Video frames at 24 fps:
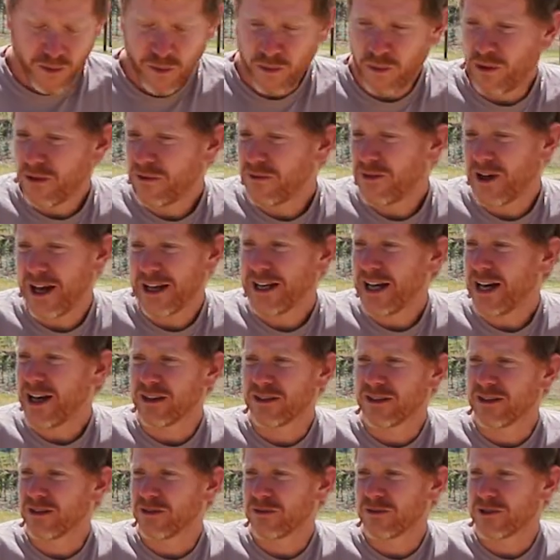We'll find
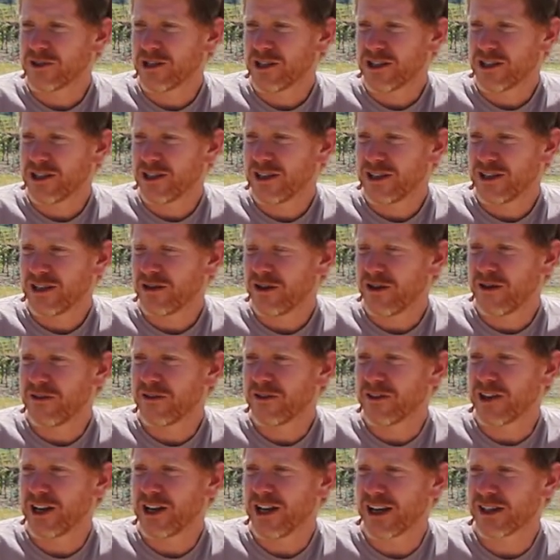out over
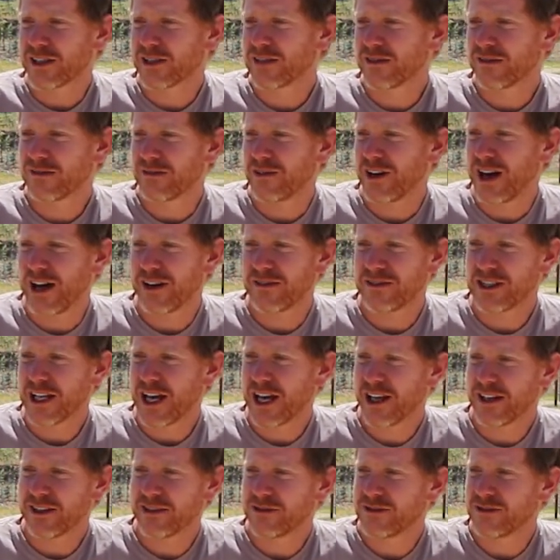the next 5,
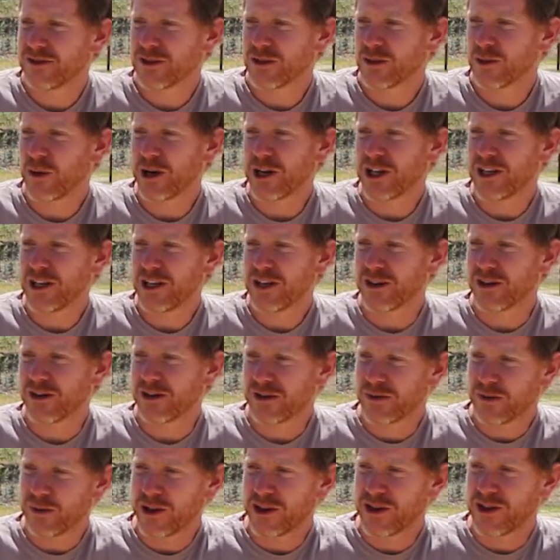10, 20
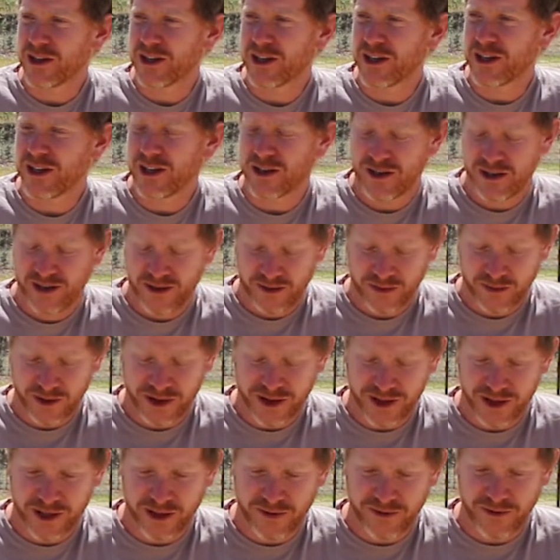years what
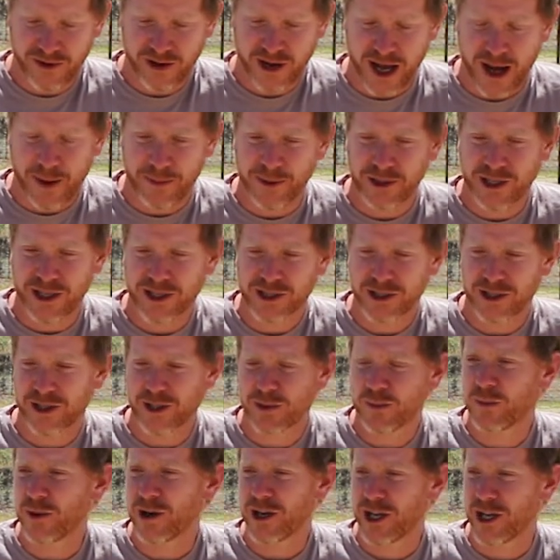the different
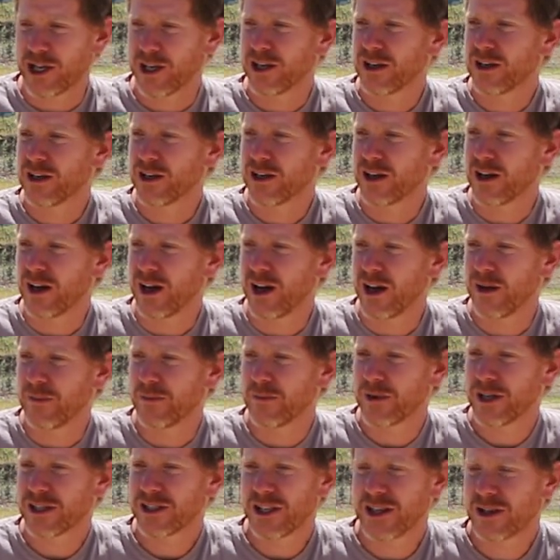appellations bring,
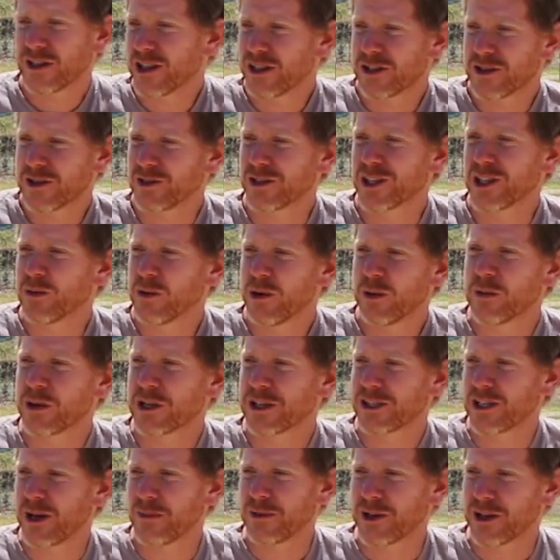because they certainly will
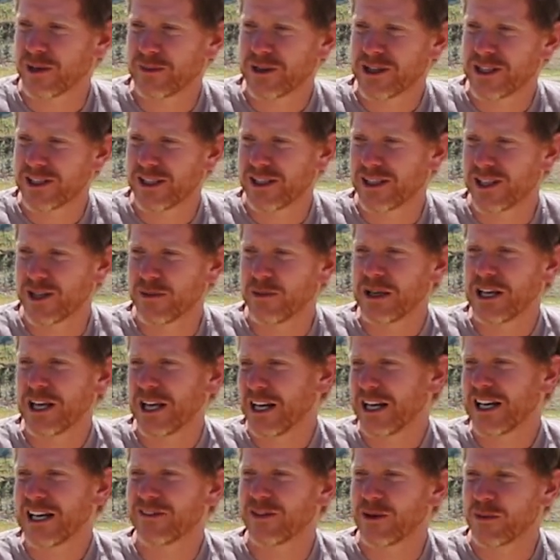bring something. But this is the
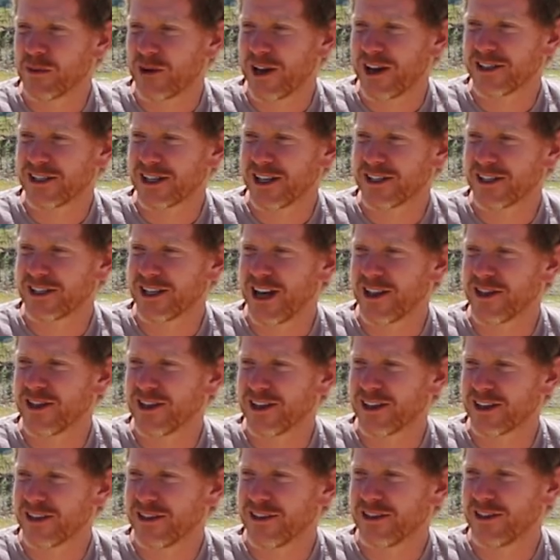beginning of a process, not
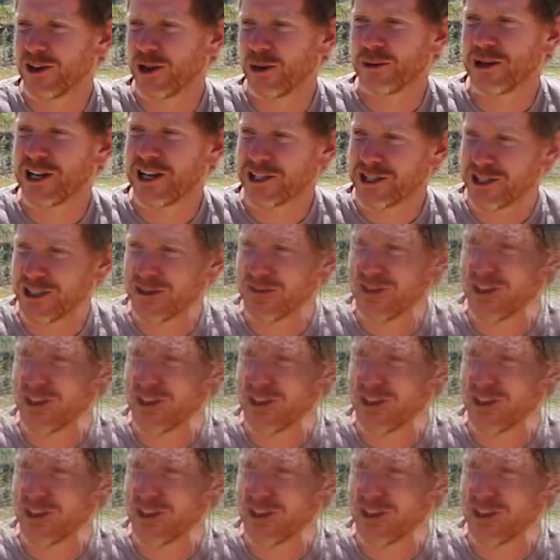the culmination.